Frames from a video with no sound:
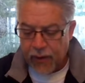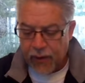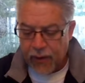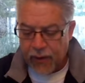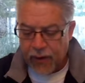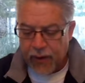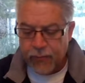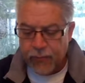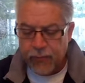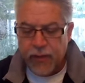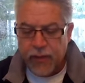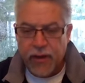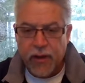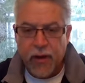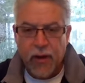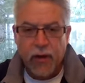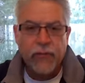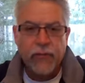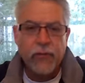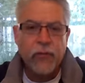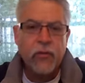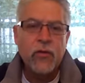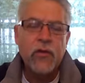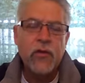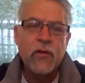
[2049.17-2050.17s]
and be
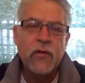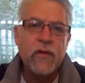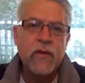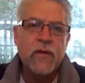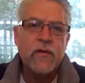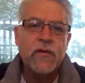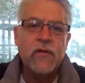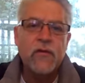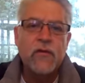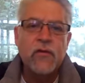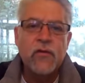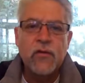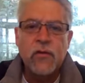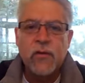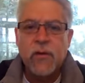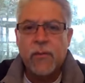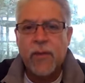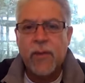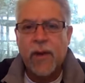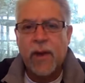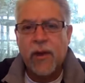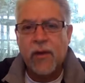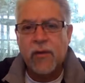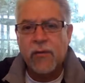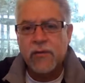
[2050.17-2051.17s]
careful who you listen to
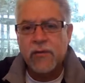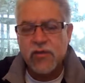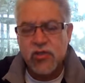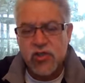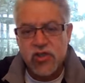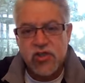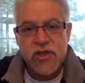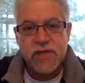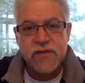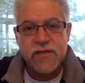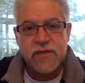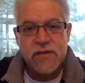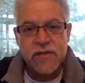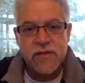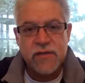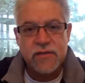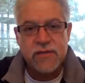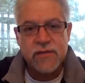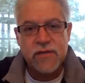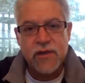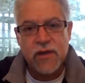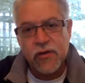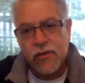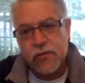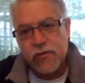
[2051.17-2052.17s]
about
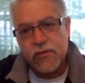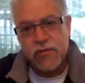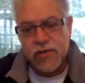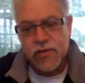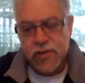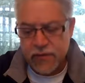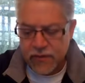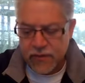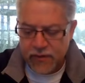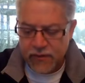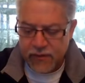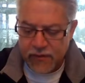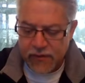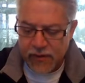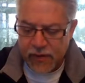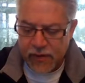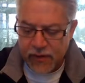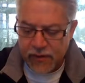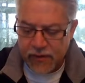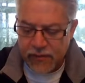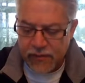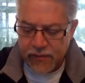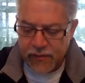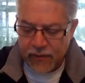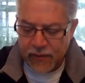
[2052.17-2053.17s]
Jesus and who Jesus
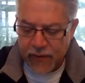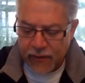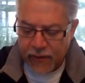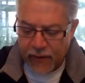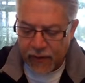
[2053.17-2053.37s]
is.